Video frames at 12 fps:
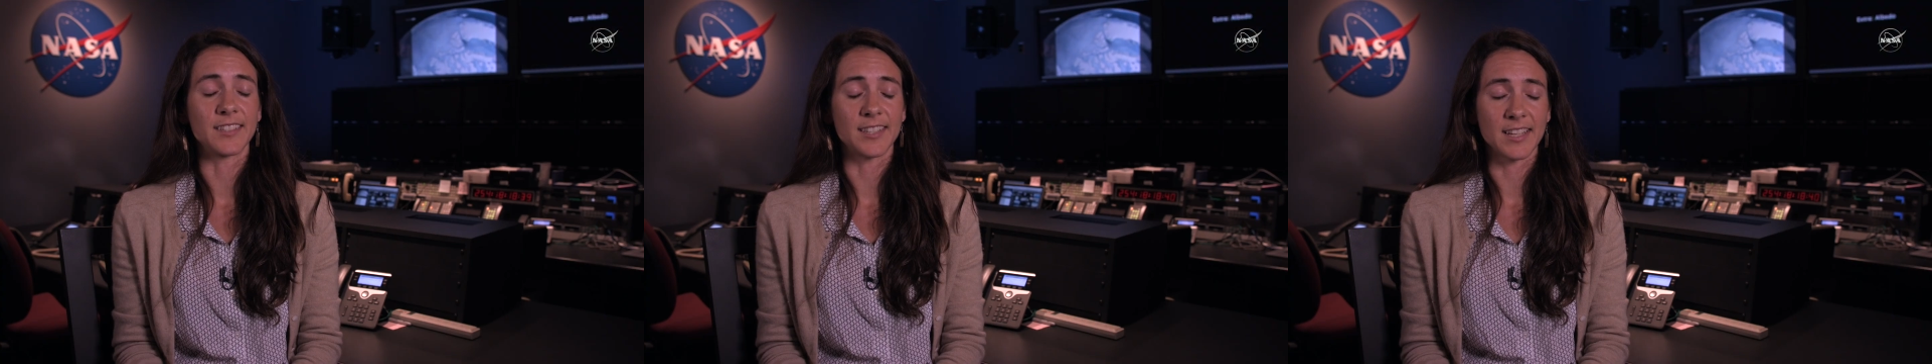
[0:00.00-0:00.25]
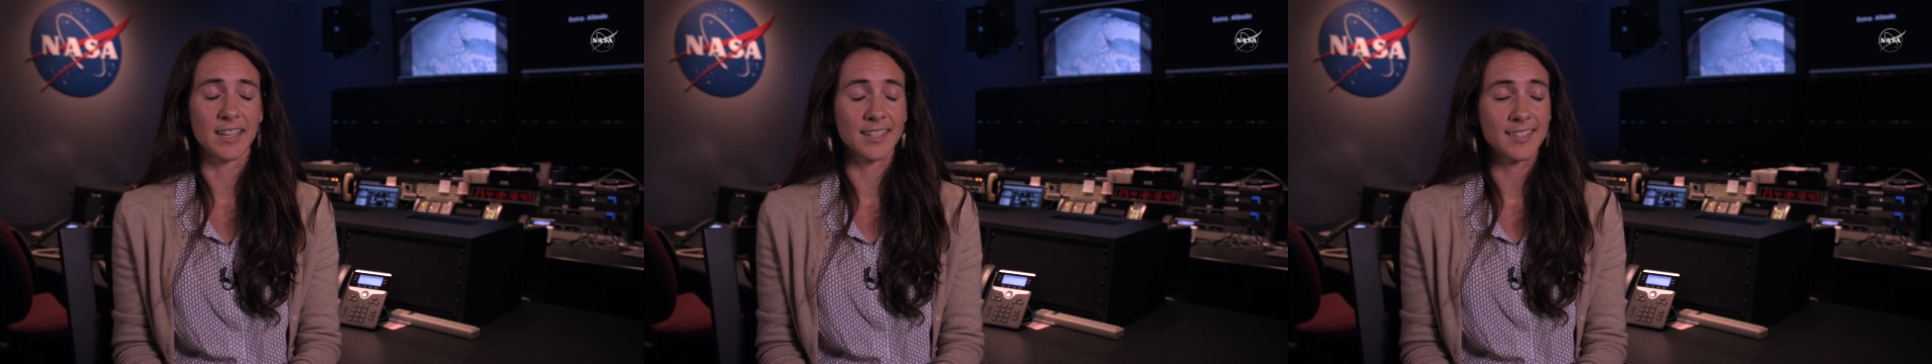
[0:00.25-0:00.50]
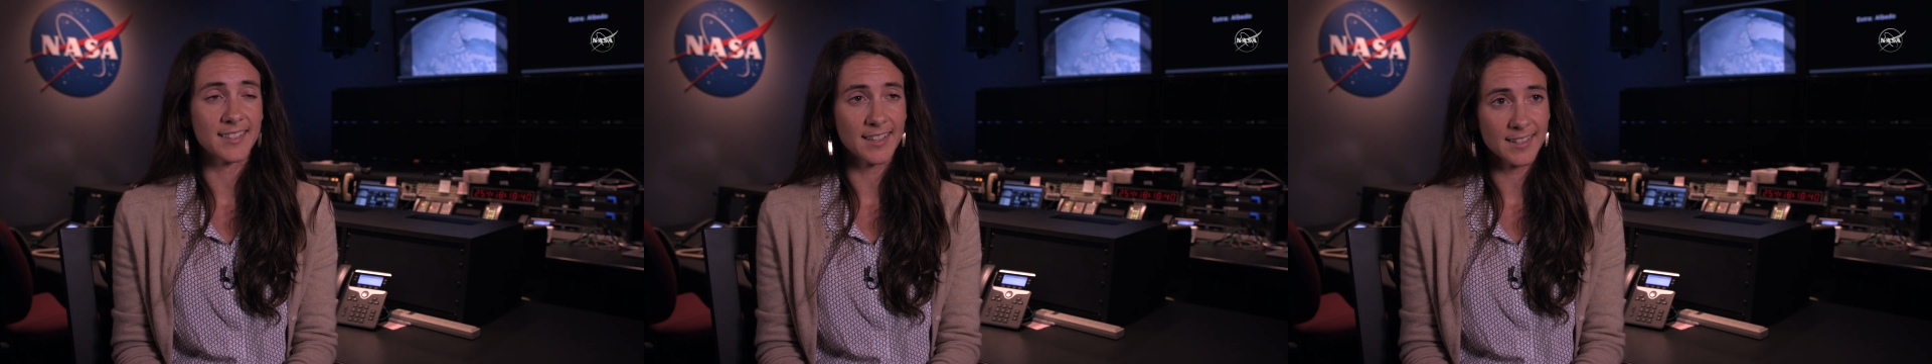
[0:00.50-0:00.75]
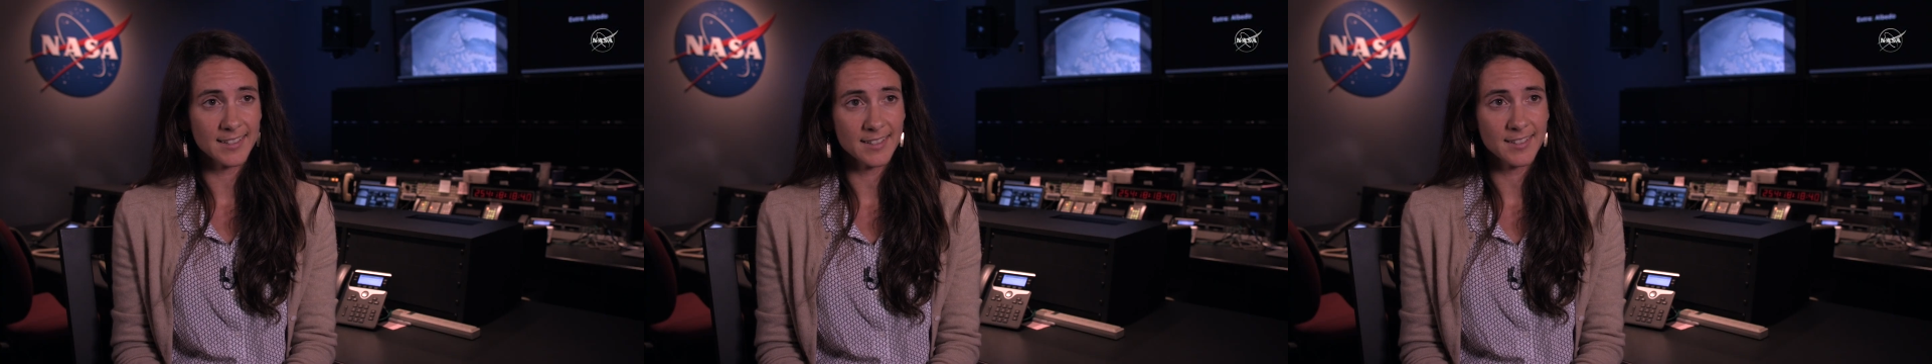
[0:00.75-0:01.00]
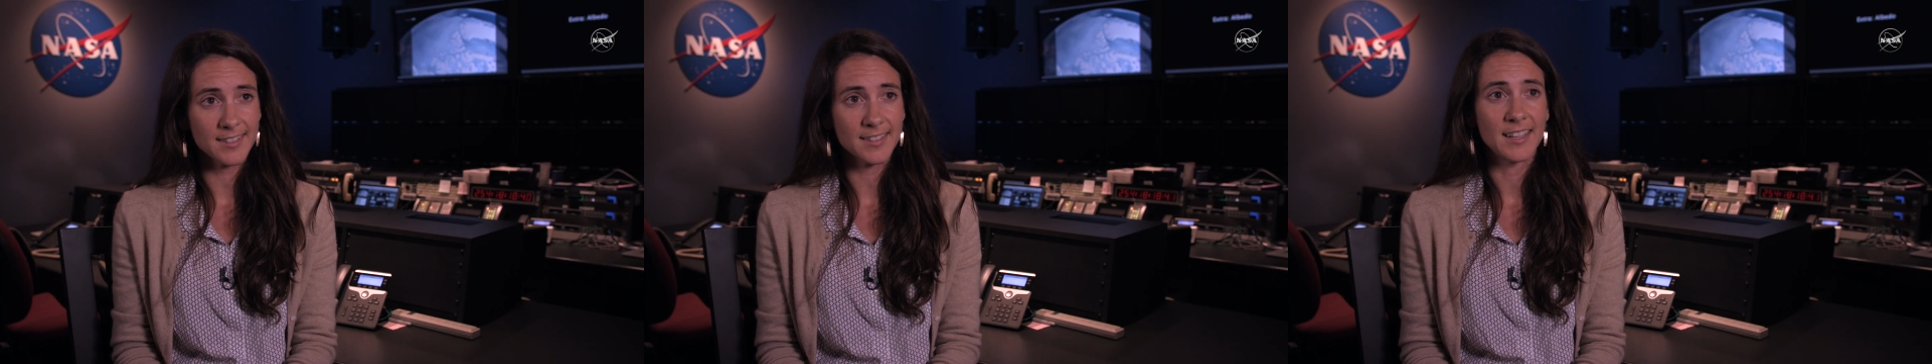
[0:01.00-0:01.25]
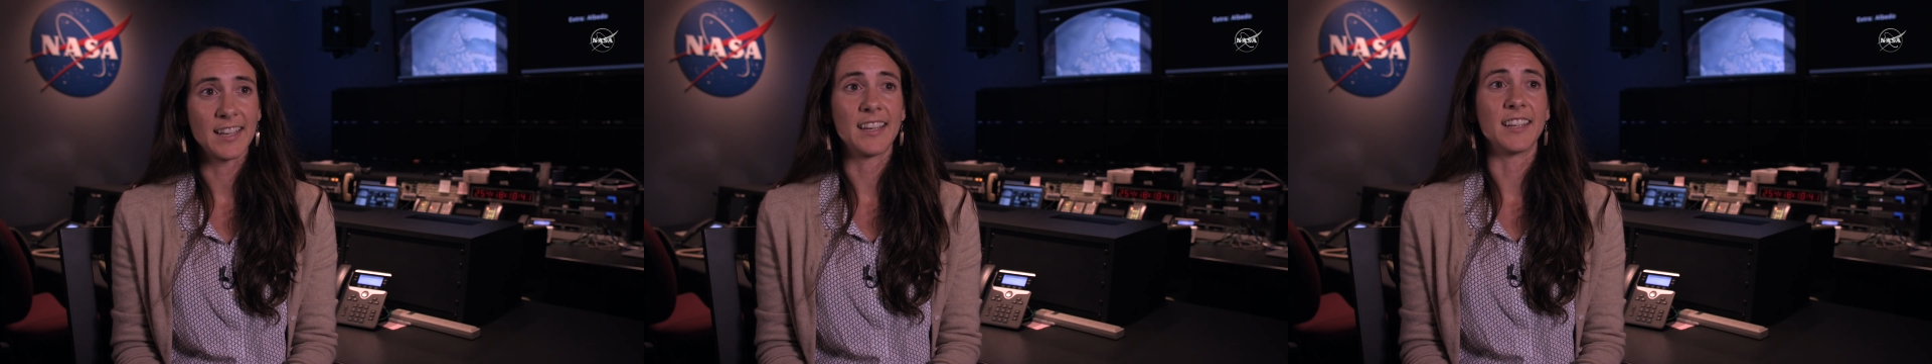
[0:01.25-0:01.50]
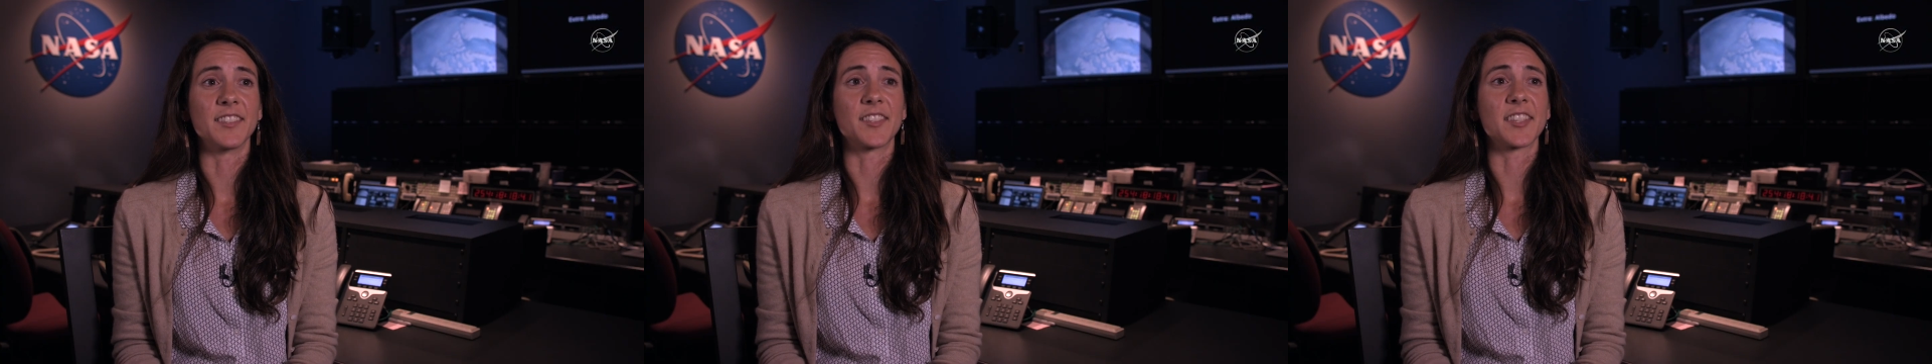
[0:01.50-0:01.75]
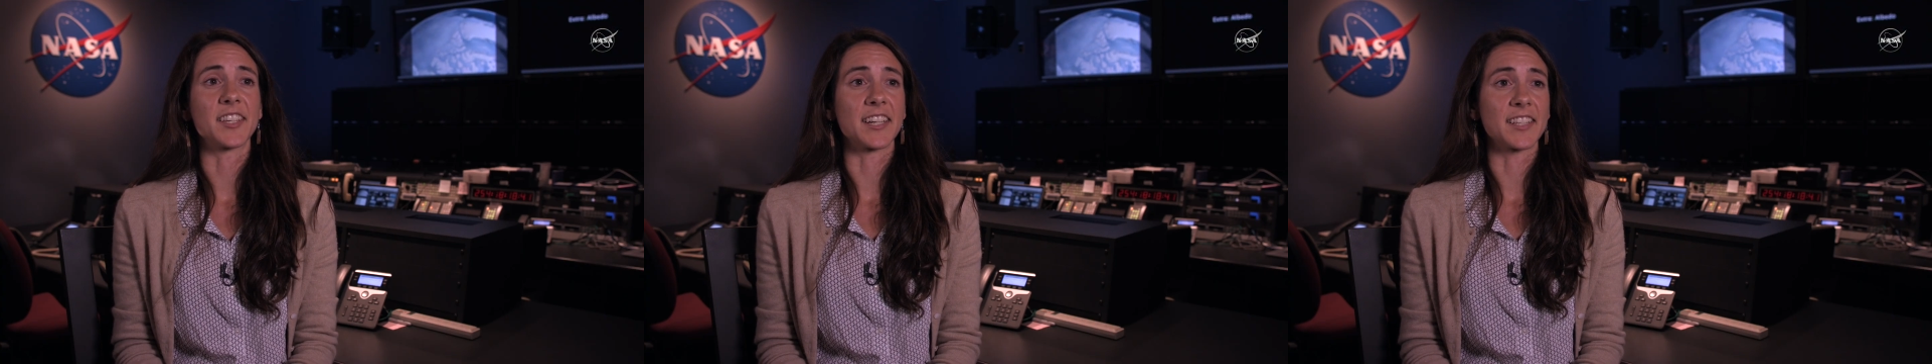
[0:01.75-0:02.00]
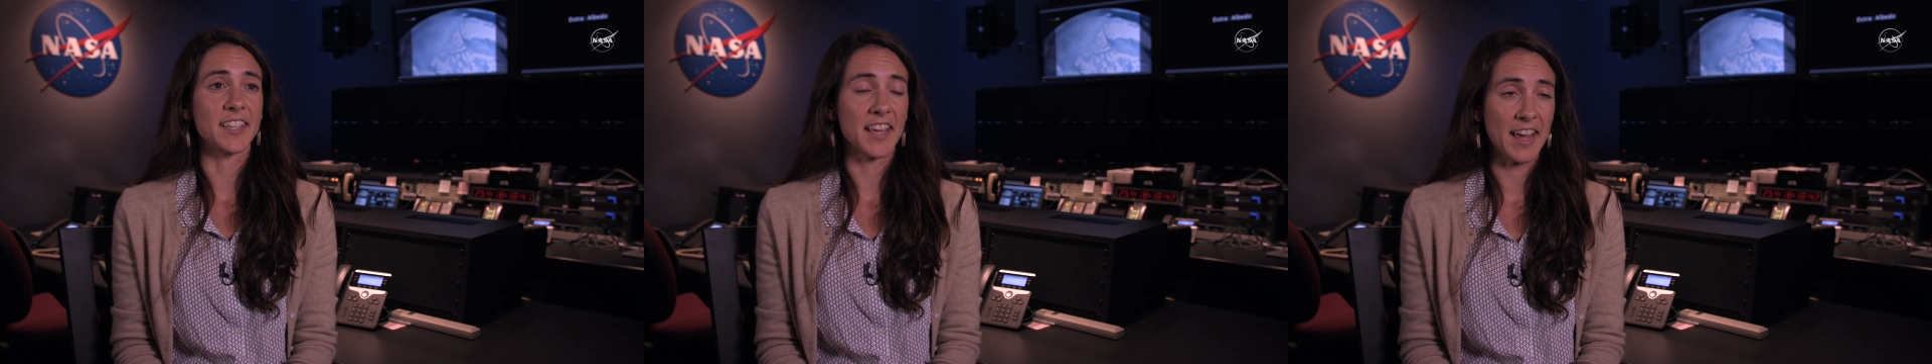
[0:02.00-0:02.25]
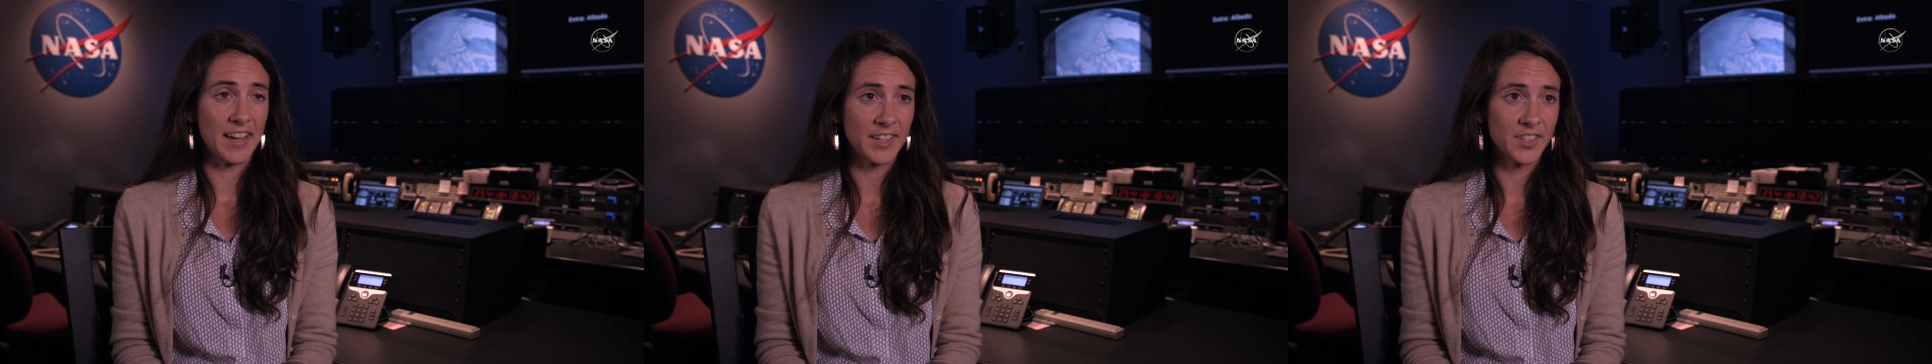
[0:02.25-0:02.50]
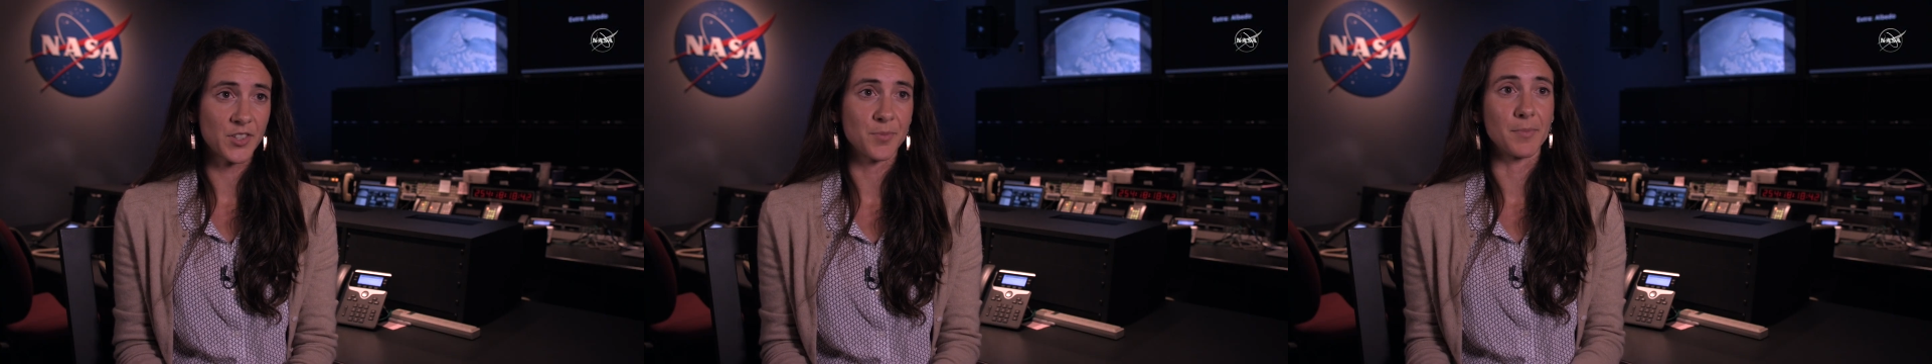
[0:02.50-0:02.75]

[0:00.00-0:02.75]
sea ice thickness and sea ice age,